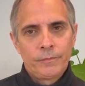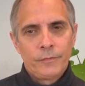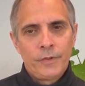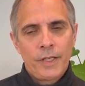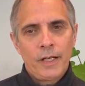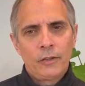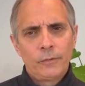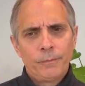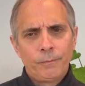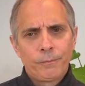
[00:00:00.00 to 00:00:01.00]

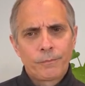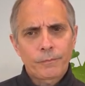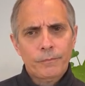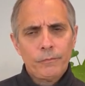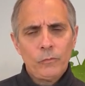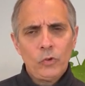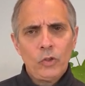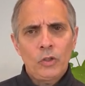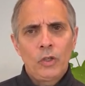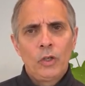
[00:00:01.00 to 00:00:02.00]
Now,
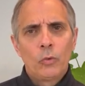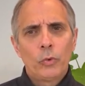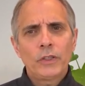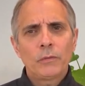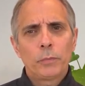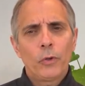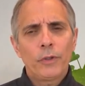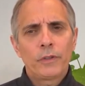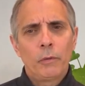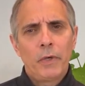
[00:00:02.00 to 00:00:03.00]
what's
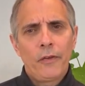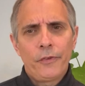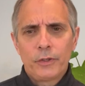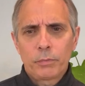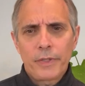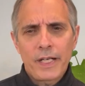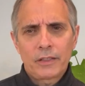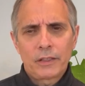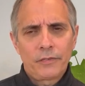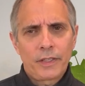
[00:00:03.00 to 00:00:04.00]
important about this
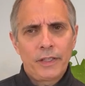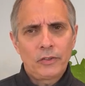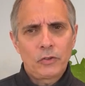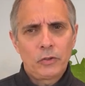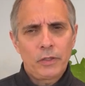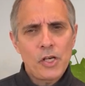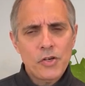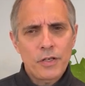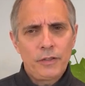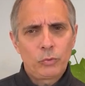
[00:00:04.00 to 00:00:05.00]
practice of
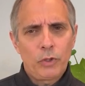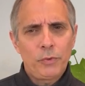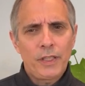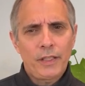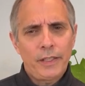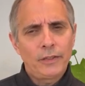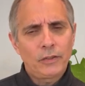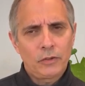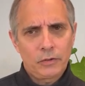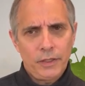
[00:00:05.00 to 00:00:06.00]
concentration is when we
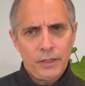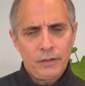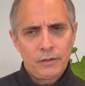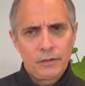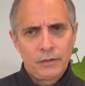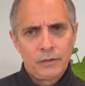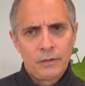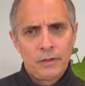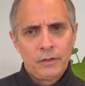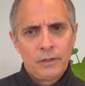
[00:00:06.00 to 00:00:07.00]
concentrate,
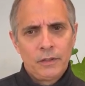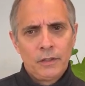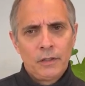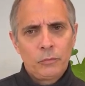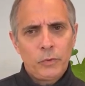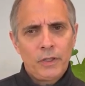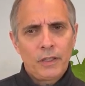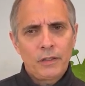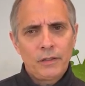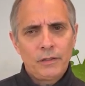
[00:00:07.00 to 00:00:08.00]
we
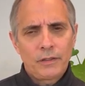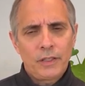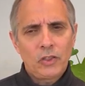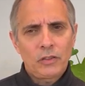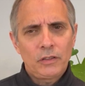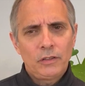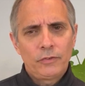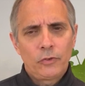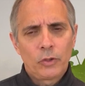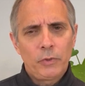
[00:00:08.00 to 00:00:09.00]
are essentially
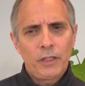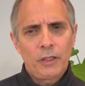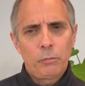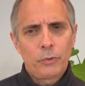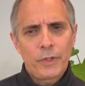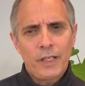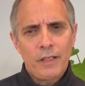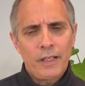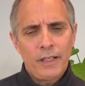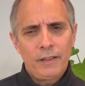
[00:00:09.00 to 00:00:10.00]
informing our brain
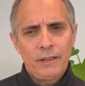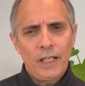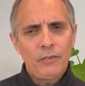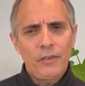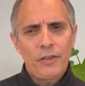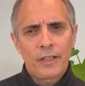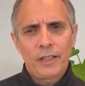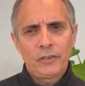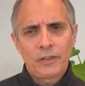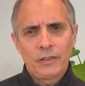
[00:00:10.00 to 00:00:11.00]
that everything
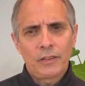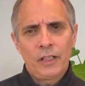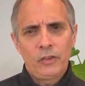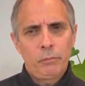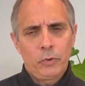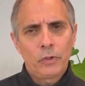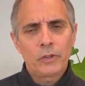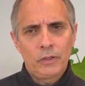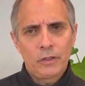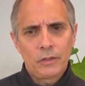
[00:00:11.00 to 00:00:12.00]
else is
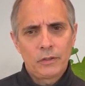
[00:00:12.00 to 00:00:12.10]
unimportant.